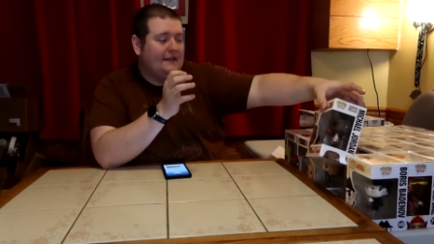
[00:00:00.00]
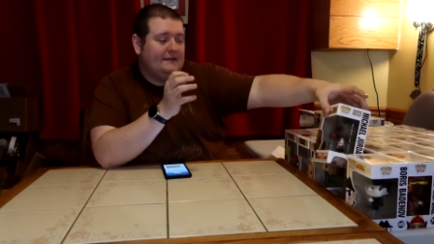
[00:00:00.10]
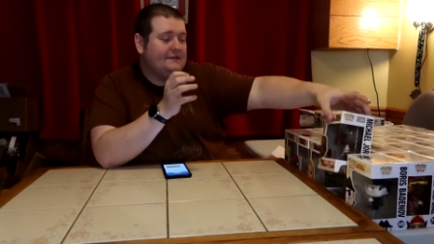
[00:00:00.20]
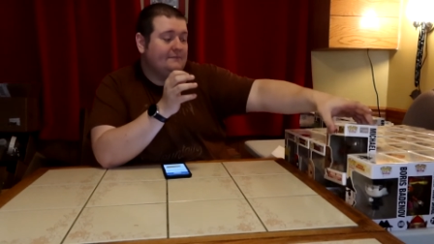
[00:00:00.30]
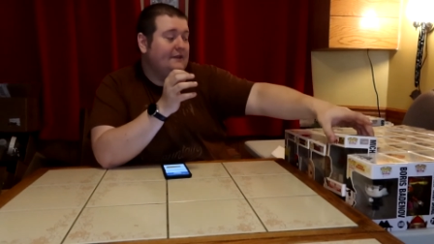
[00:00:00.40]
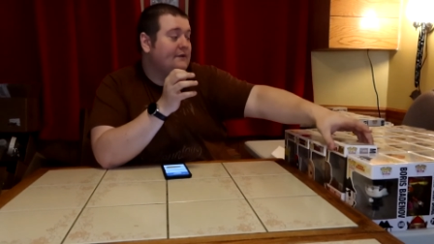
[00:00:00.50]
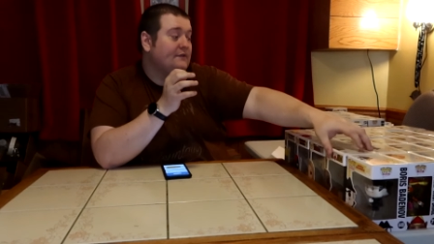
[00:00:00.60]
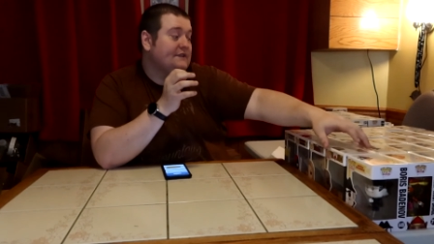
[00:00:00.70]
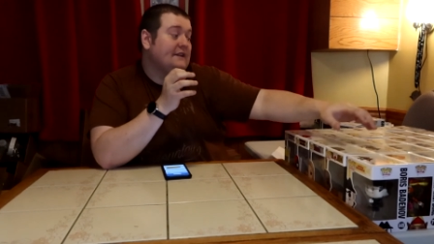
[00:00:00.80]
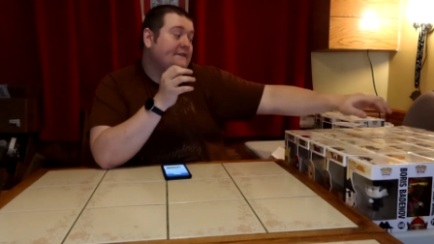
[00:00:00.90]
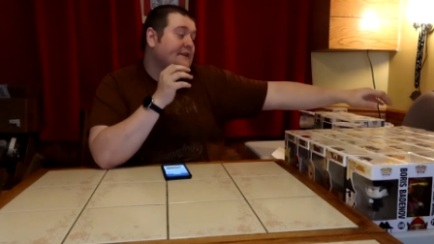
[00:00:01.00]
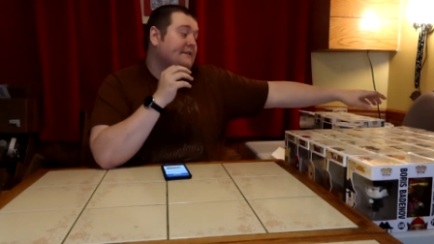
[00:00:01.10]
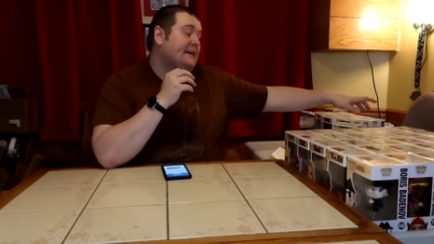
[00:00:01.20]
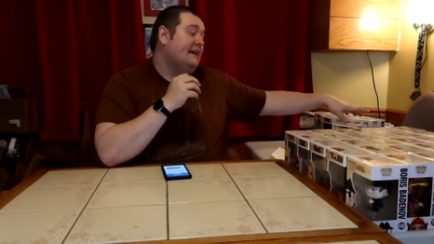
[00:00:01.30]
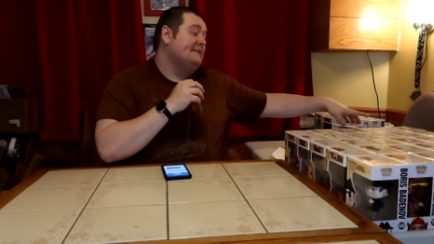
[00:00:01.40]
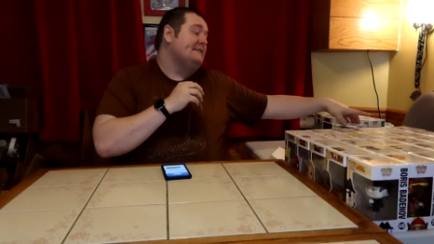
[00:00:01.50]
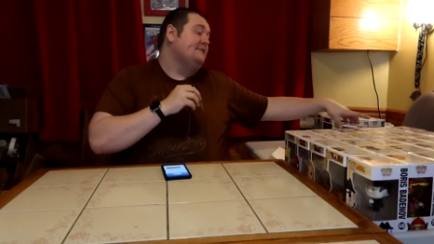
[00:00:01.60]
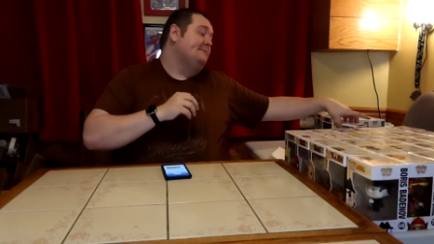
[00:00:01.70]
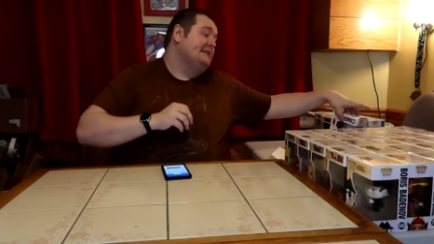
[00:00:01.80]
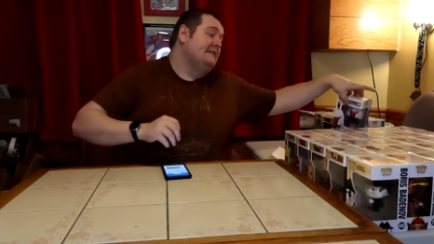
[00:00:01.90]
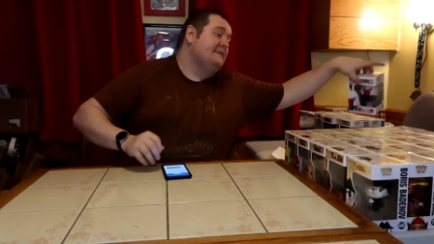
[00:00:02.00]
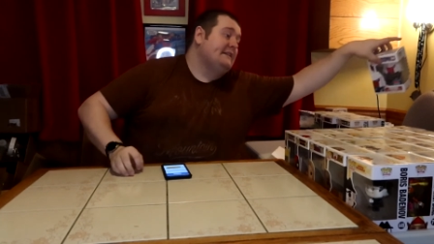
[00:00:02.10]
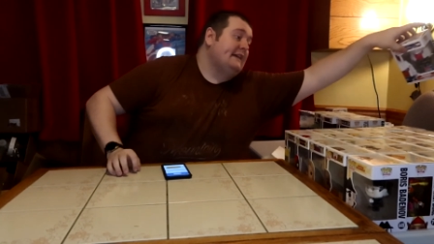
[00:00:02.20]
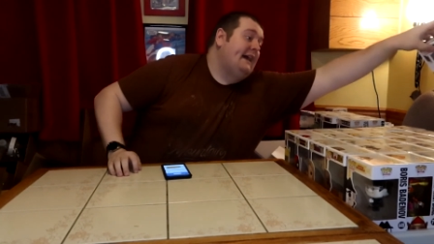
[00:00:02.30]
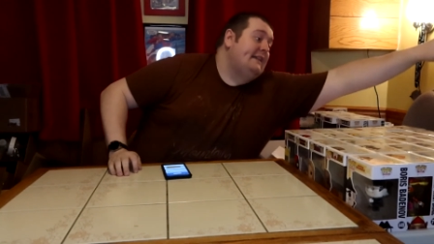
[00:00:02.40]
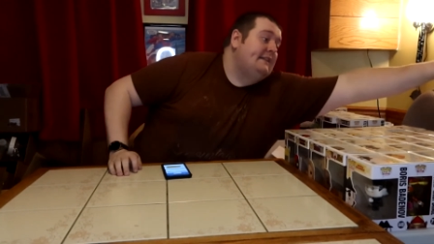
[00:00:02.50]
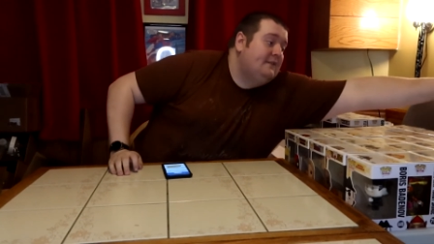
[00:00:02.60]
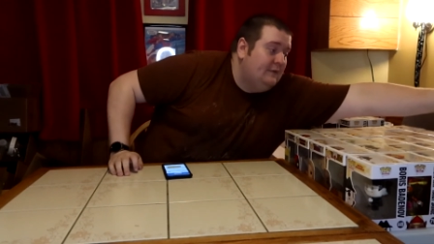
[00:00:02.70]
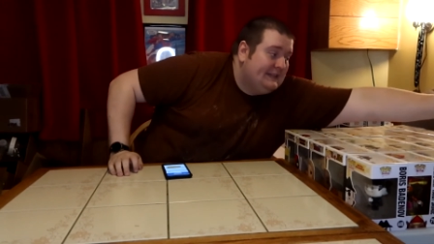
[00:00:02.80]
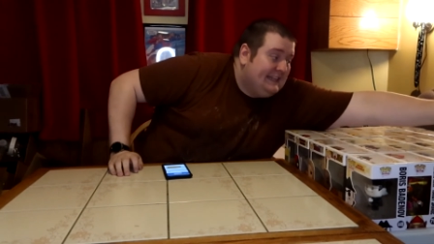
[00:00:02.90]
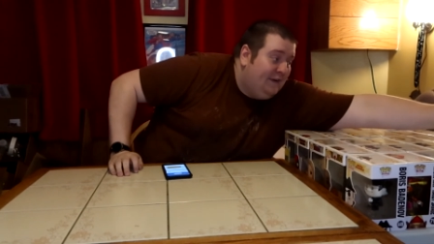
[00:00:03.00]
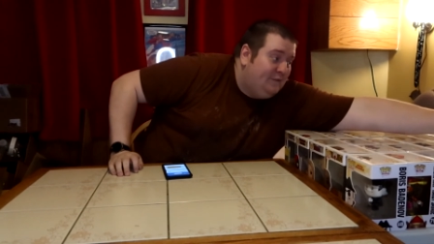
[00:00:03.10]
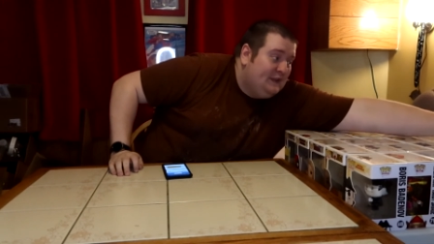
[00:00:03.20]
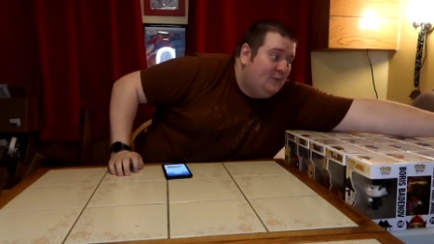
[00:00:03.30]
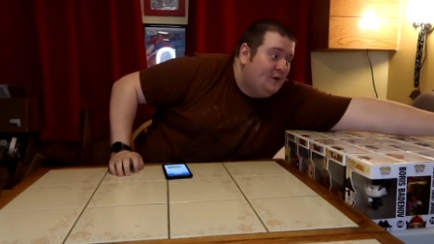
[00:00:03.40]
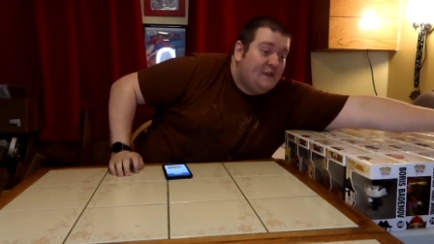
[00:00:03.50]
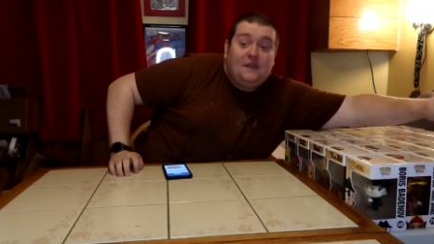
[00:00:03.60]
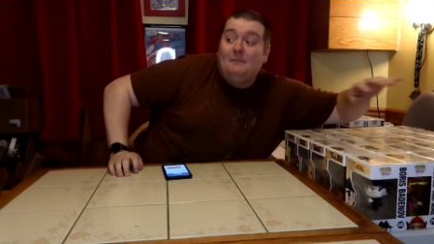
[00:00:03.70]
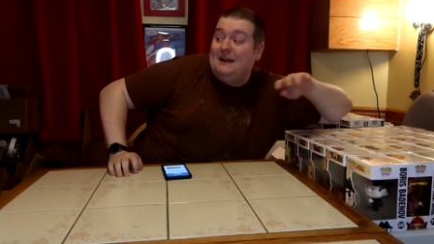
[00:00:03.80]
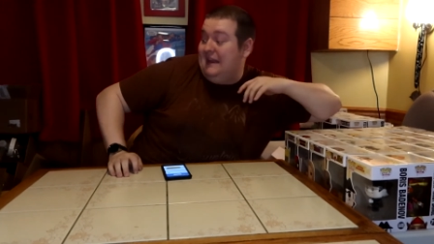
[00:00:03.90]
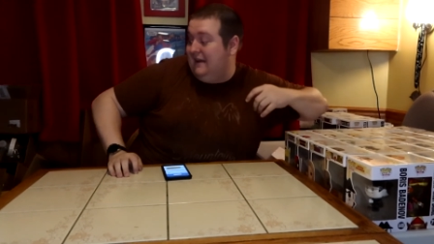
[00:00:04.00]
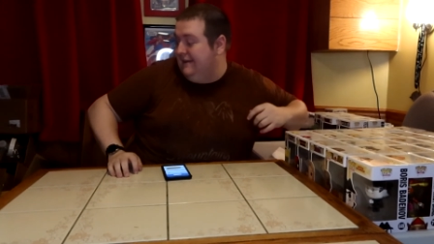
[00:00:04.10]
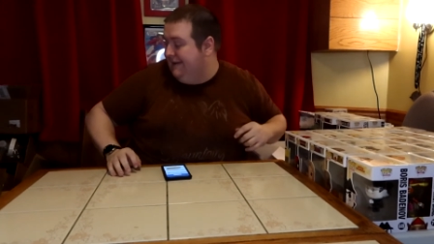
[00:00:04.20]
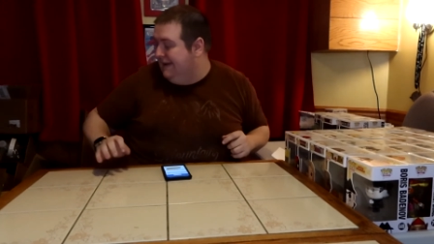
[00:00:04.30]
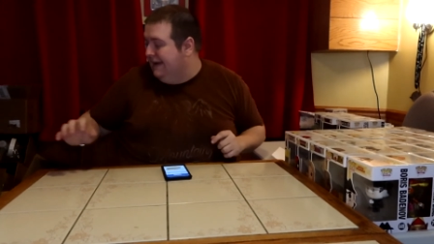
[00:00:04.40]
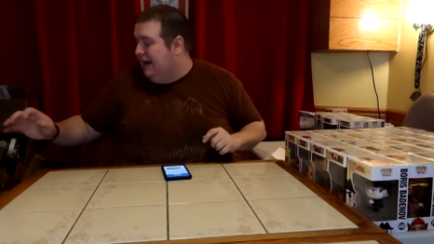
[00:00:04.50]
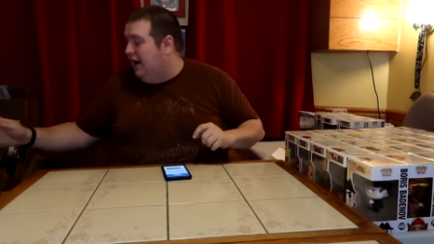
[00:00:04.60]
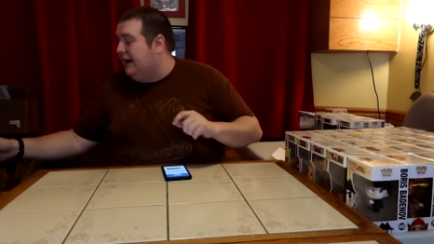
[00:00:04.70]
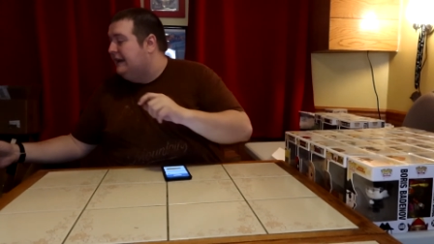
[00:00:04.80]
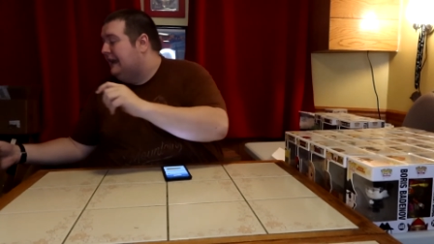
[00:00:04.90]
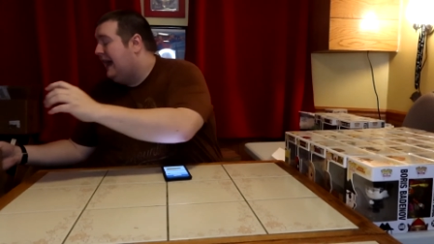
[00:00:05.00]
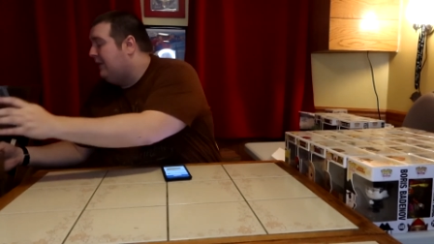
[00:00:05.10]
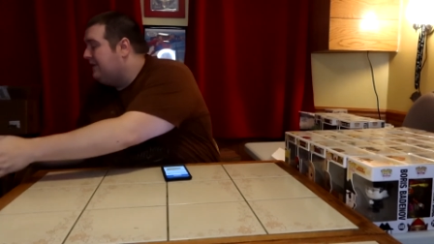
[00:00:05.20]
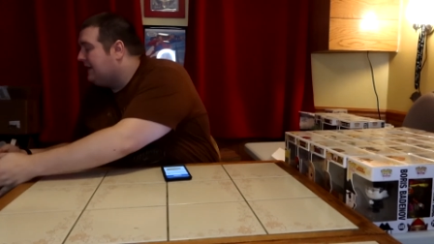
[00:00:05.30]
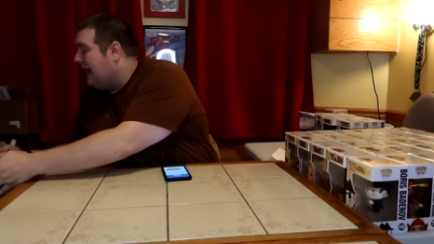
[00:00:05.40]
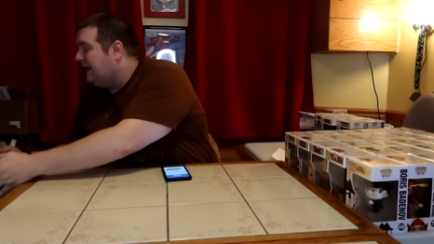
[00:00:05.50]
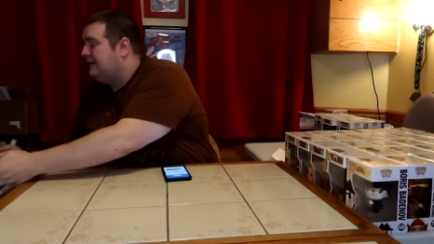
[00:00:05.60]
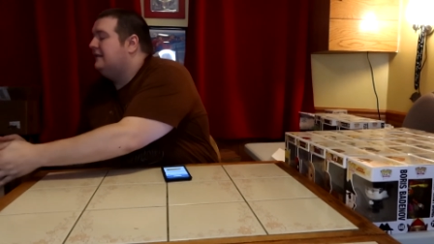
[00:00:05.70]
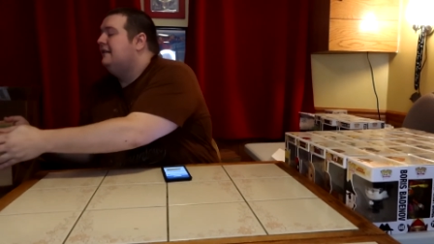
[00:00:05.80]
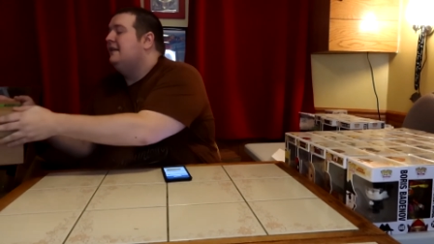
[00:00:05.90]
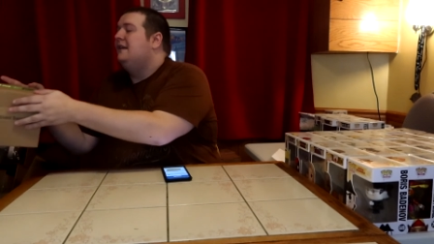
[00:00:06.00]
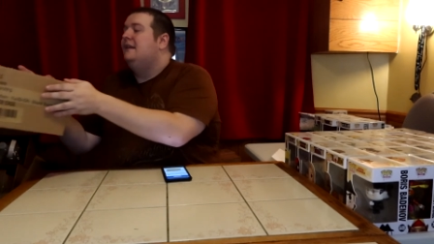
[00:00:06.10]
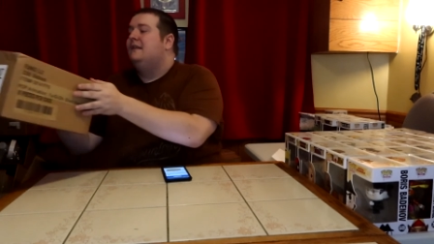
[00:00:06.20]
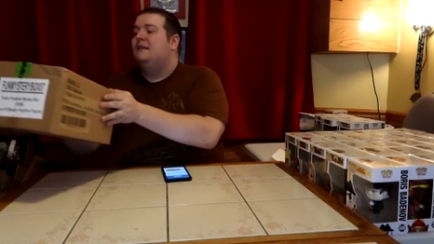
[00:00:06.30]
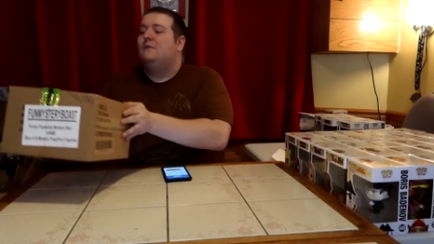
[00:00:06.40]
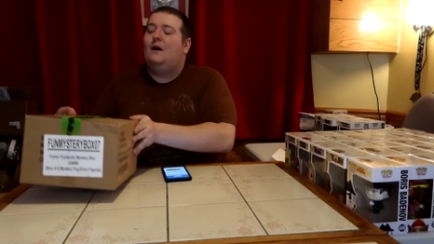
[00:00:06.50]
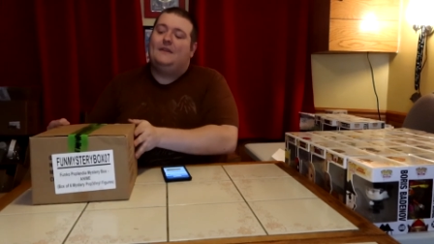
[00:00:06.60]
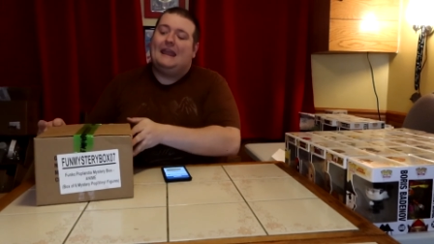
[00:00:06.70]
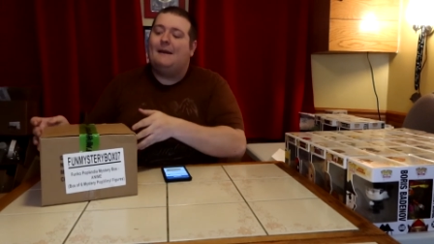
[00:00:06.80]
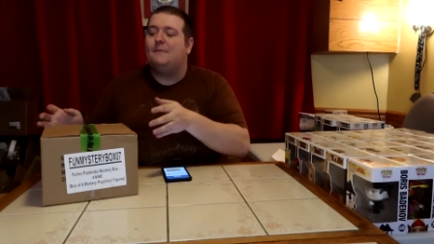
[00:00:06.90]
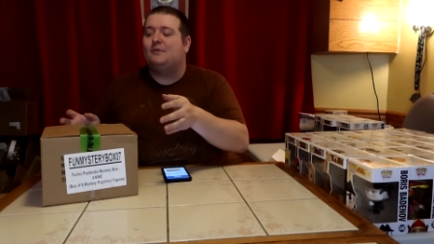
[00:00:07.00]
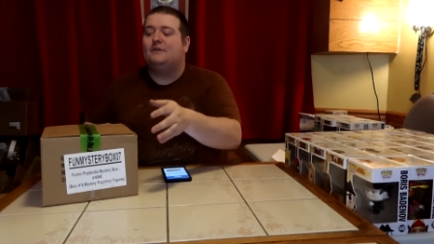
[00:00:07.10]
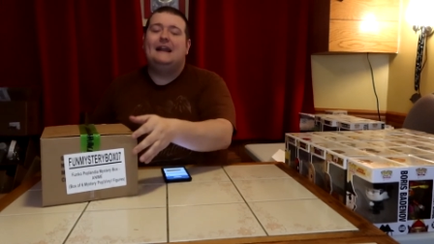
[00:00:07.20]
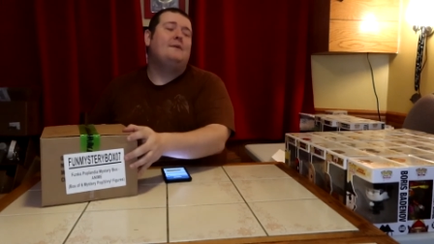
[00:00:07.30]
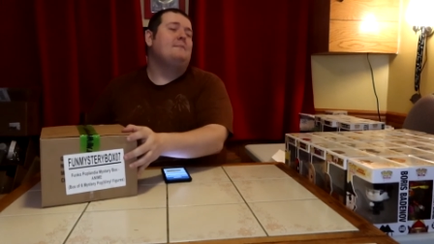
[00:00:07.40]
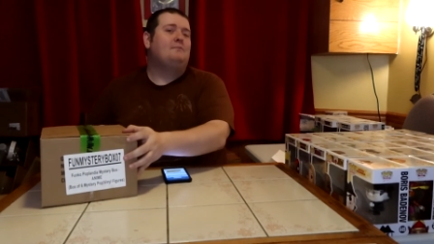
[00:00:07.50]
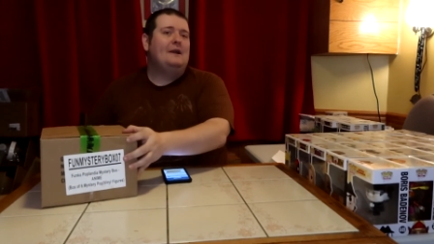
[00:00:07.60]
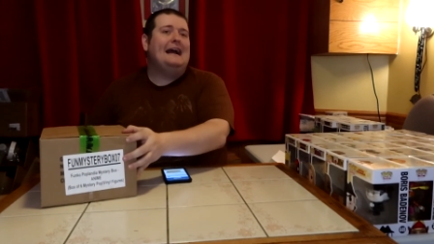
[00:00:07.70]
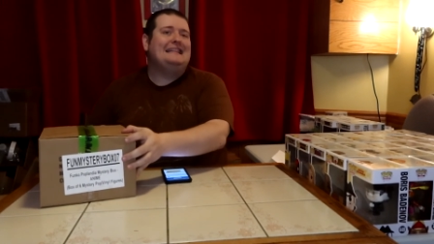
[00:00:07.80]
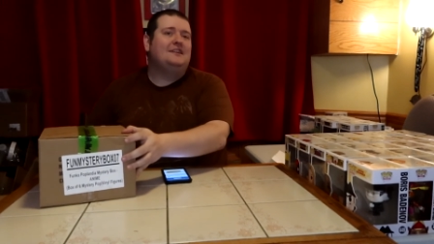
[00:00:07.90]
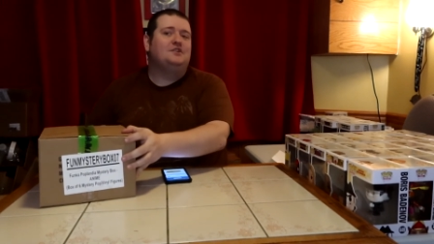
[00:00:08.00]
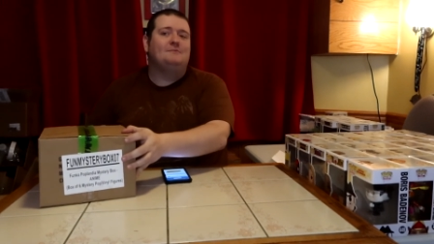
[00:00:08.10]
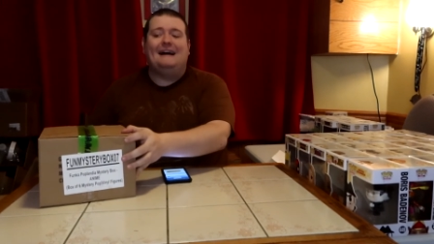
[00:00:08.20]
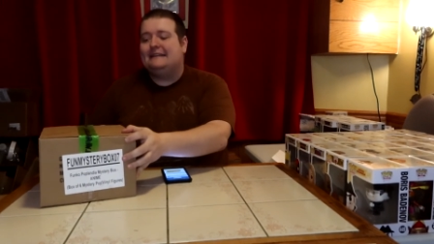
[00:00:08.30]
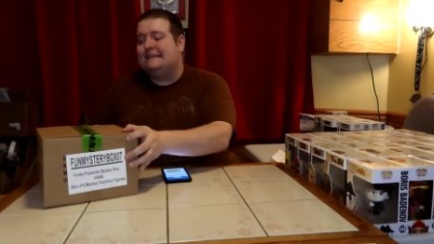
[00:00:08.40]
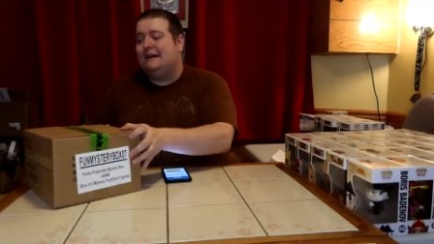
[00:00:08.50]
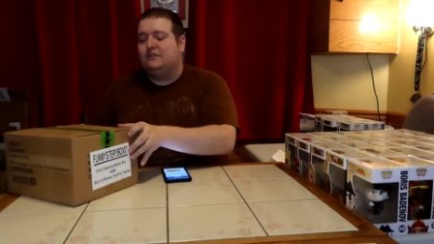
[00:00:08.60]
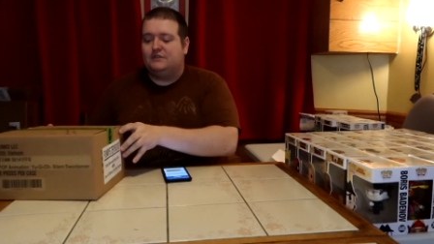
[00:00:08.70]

Like there's some really cool stuff in here. I honestly do believe that that was definitely worth the money. All right, now we've got. While the camera broke down, we we got the other two boxes out.